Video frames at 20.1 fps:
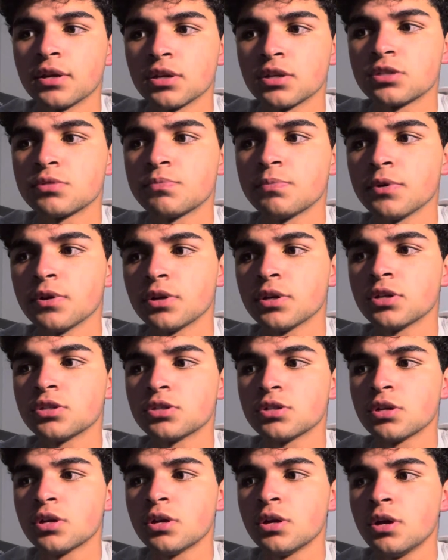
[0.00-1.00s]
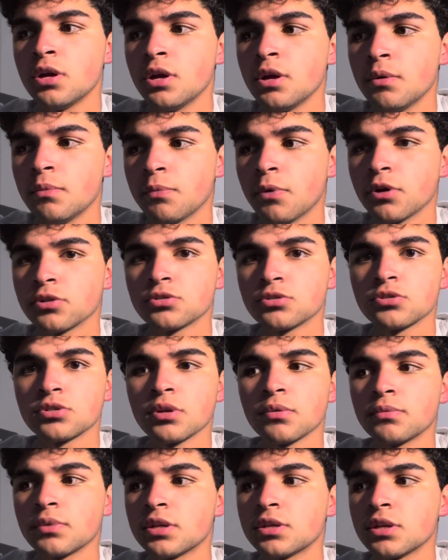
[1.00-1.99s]
experience, but also
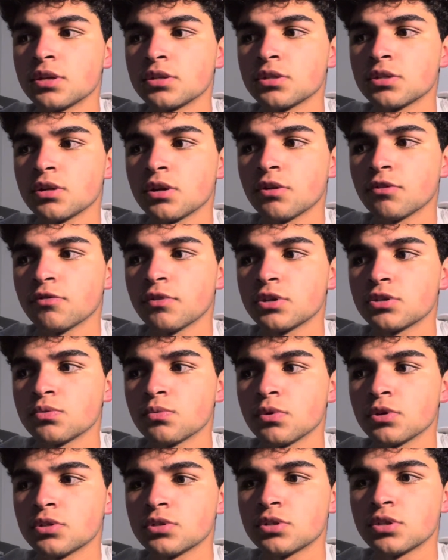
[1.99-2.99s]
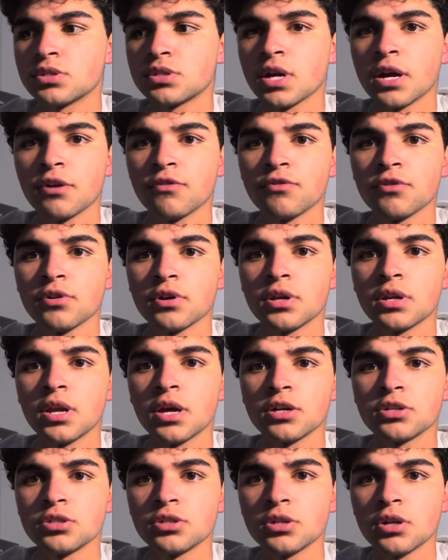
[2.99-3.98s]
something that doesn't erase one's desire for
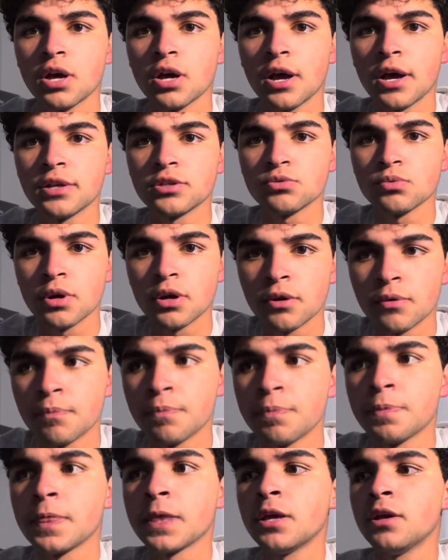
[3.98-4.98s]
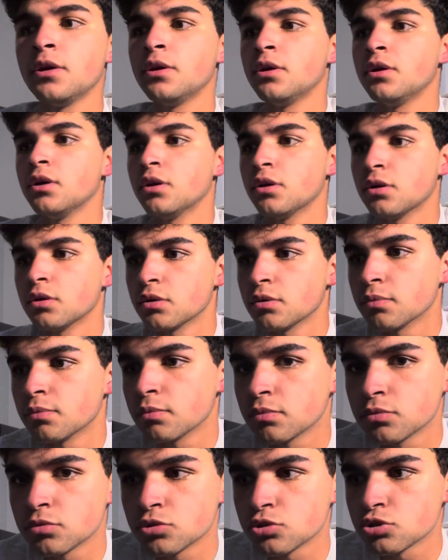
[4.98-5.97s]
connection as well.
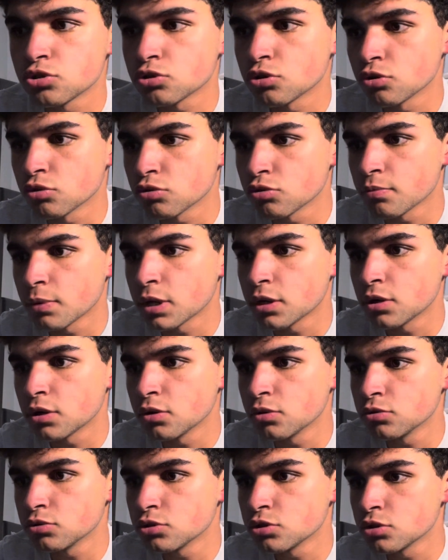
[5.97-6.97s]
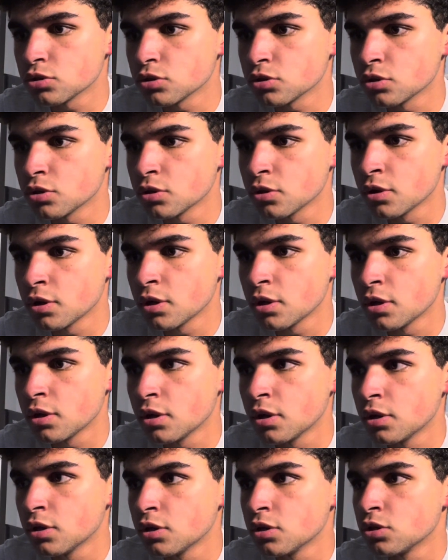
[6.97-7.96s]
Scroll through my notes.
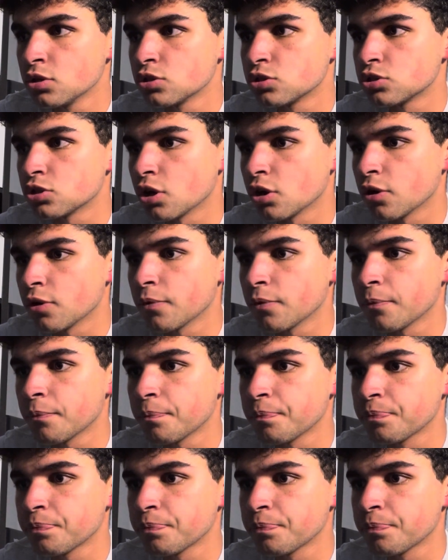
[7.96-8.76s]
So